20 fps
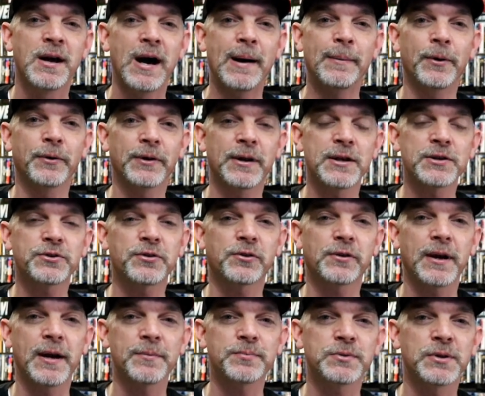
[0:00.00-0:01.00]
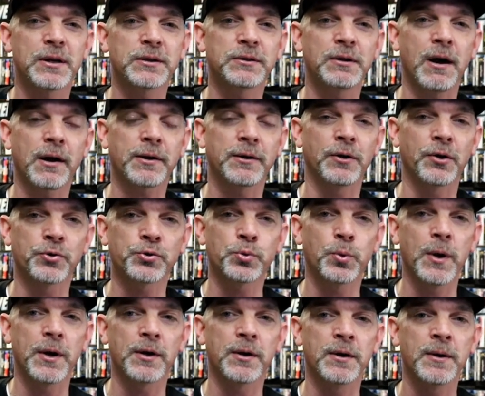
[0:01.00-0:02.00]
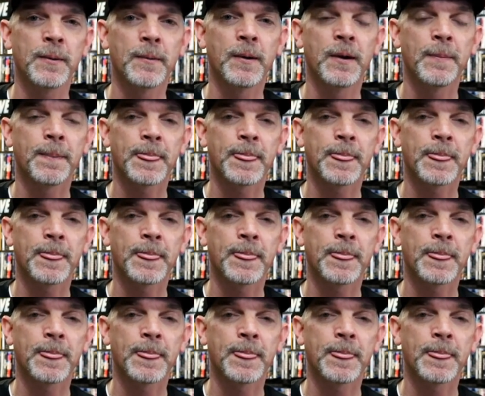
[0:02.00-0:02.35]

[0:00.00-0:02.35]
I'm on Instagram, TikTok, and on Twitter.